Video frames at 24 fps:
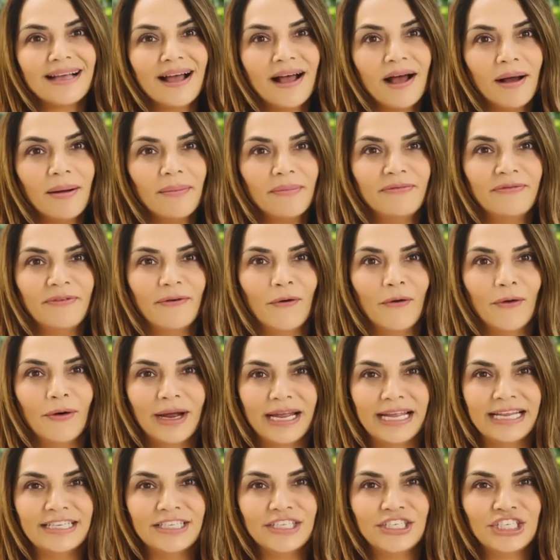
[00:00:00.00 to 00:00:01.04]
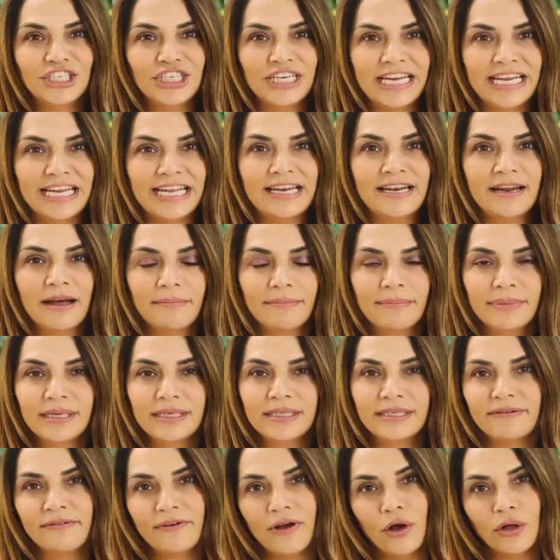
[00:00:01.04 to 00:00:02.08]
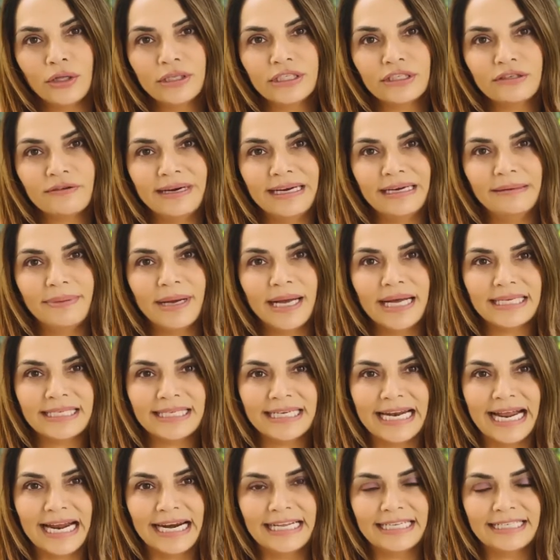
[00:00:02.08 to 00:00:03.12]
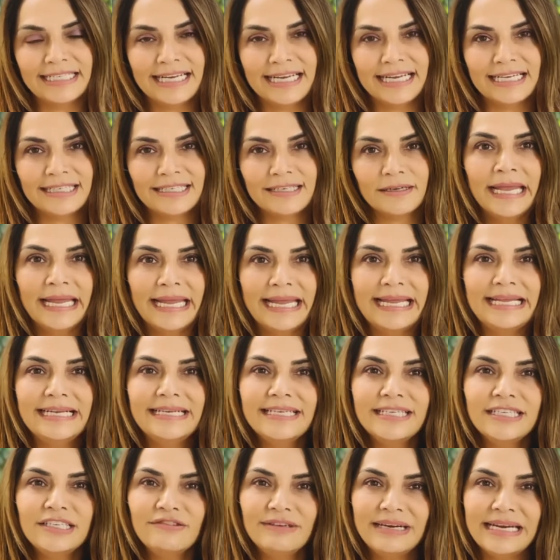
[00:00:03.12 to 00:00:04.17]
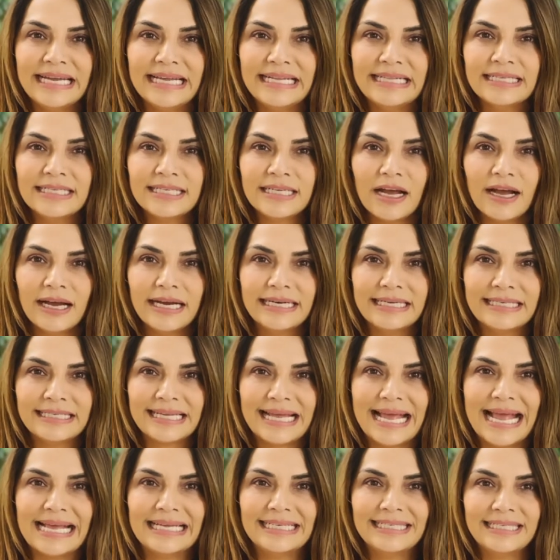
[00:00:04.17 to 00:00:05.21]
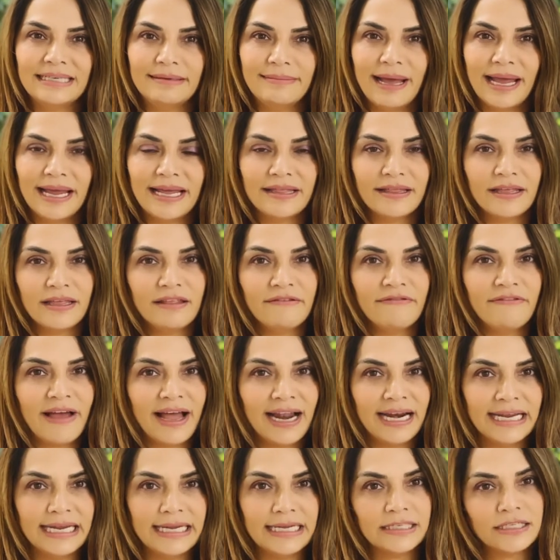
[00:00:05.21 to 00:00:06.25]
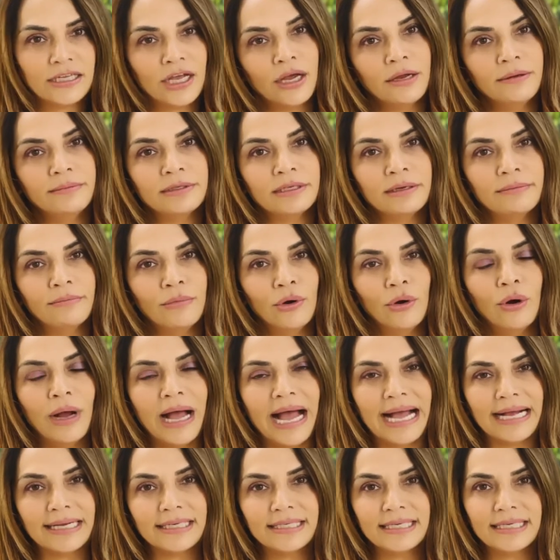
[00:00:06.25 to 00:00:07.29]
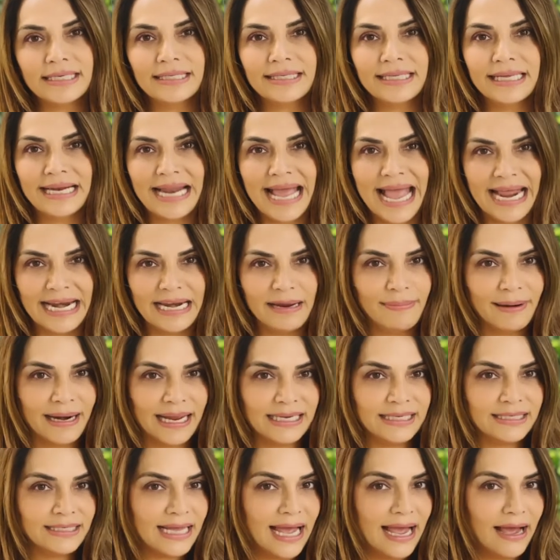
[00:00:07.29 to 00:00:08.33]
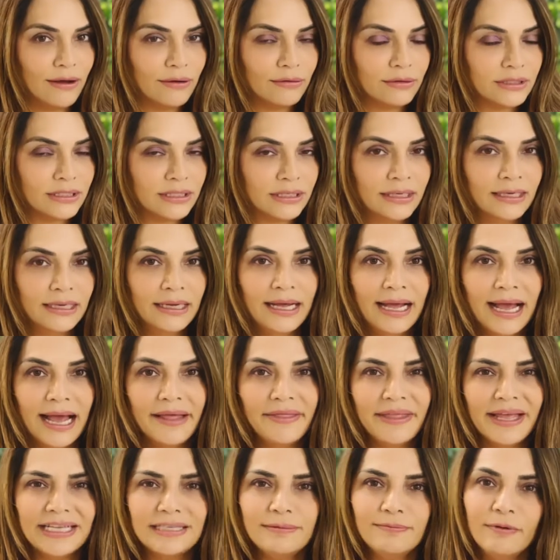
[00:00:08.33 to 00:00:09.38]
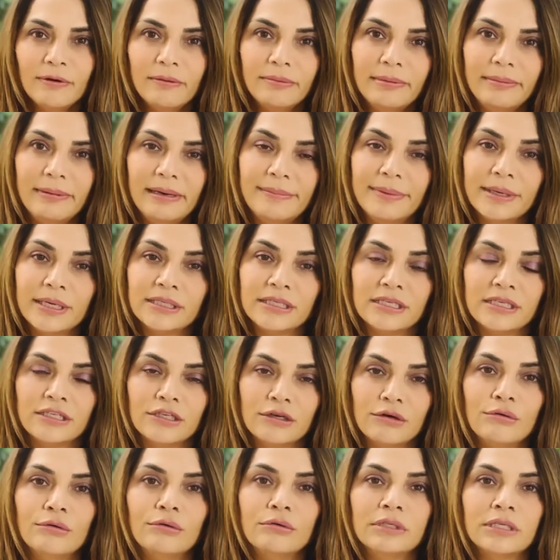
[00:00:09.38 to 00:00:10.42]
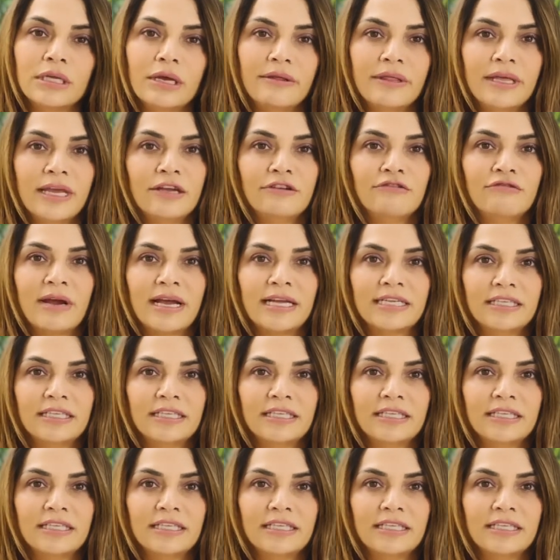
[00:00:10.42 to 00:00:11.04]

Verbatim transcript: up for in sheer numbers of on-screen personalities. Industry insiders estimate that the valley is home to more actors than any place else. And that's probably because it's also the address